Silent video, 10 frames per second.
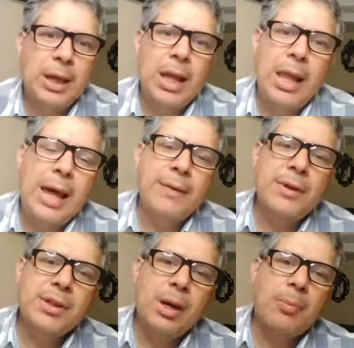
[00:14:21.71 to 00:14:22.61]
A lot of
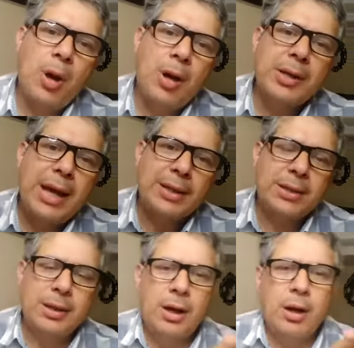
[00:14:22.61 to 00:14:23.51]
us are
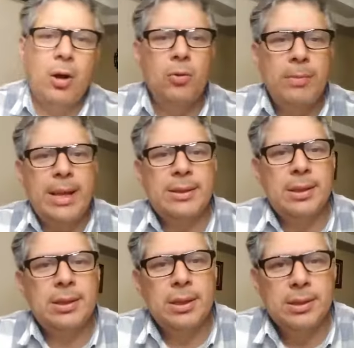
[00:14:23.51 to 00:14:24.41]
broadcasting our own
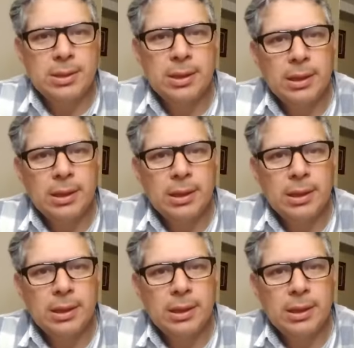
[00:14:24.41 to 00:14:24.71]
messages.